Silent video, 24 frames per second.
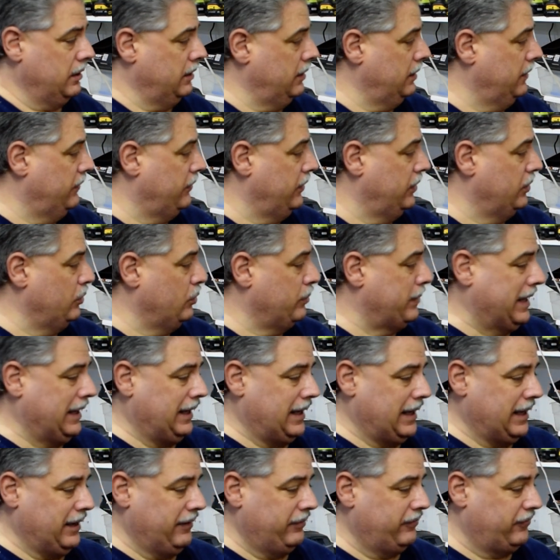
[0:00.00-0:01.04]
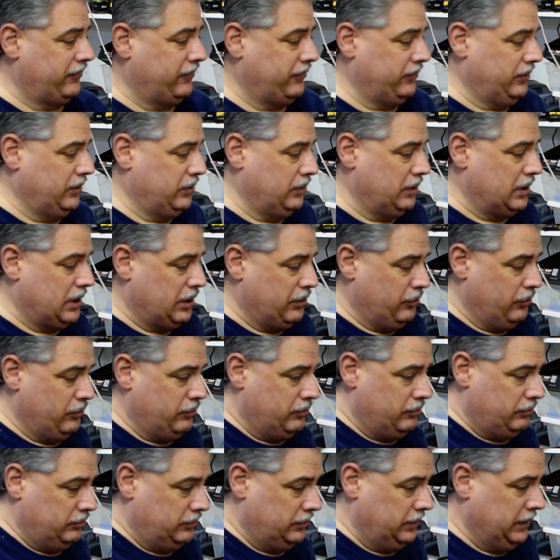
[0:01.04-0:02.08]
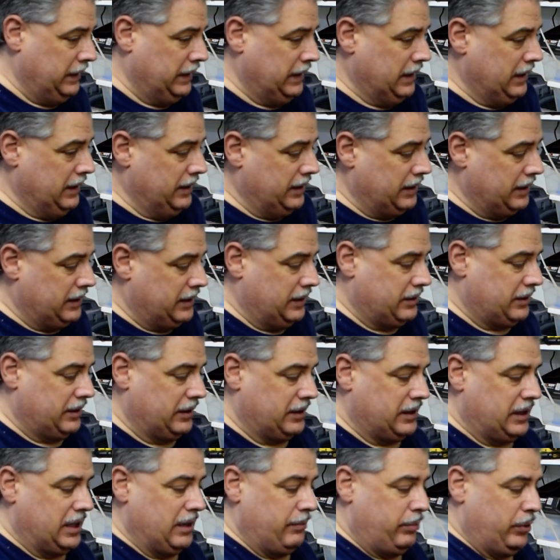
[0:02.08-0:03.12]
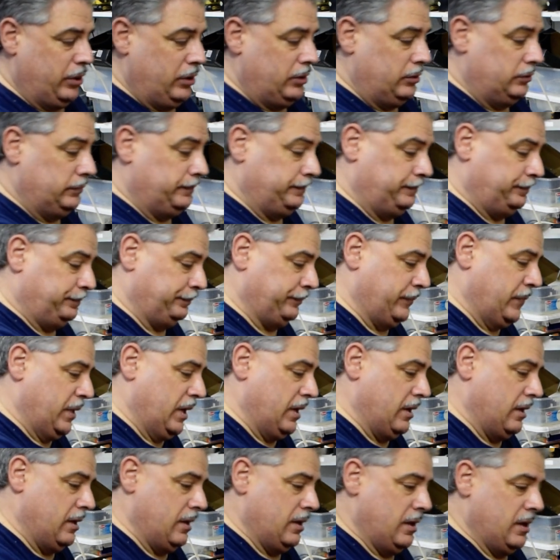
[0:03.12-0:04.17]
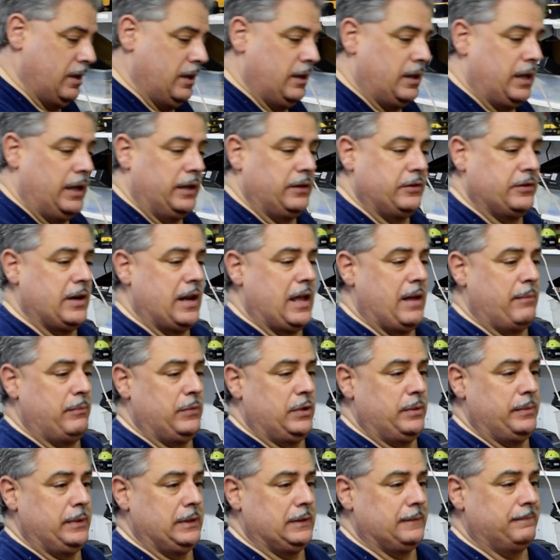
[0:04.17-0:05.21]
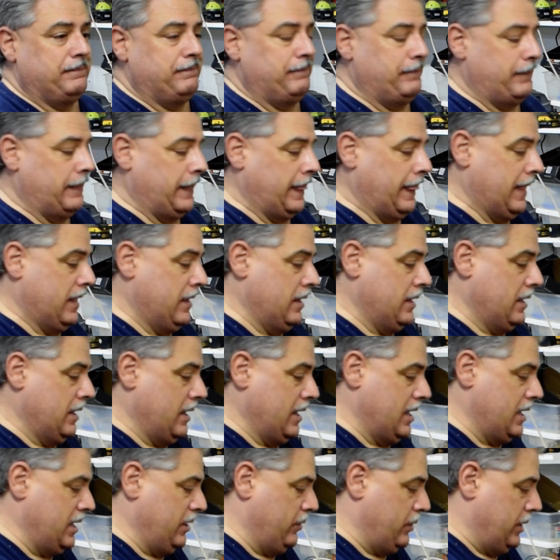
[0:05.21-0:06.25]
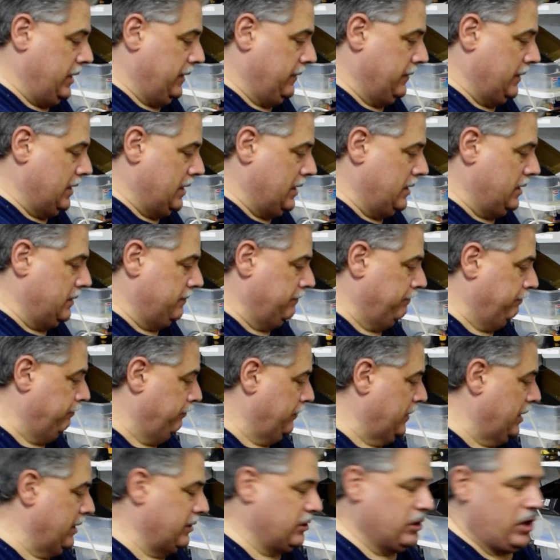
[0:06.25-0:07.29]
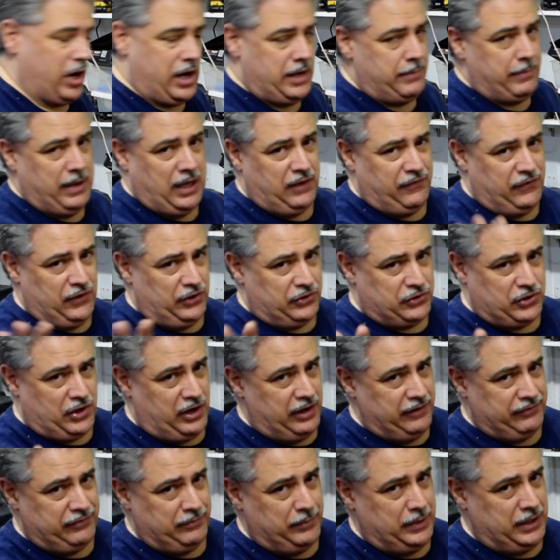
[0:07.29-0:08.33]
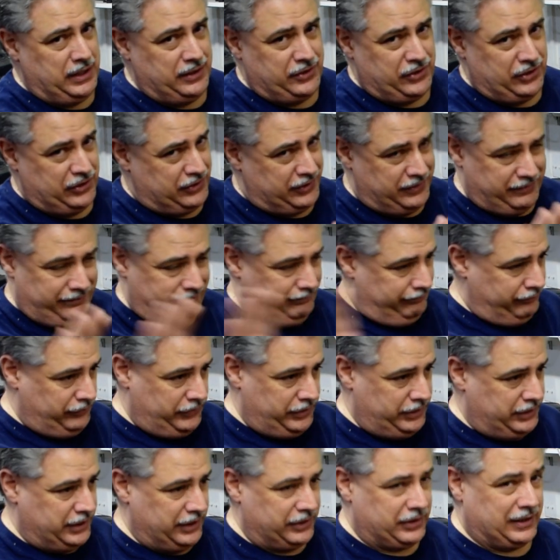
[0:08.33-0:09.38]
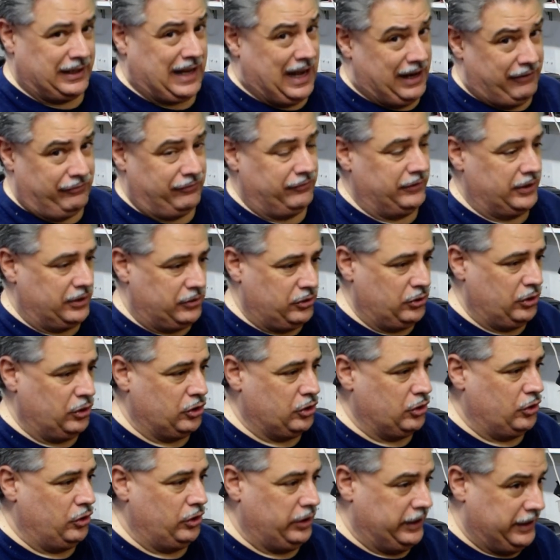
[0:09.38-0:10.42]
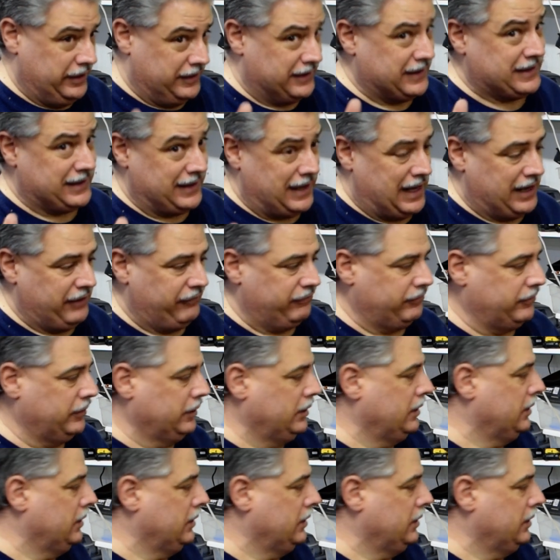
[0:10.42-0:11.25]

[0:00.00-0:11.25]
If you knew my life, you'd know that this is typical and things that happen to me. Anyway, not trying to make you feel sorry for me. It's just life. That's just all it is. It's life.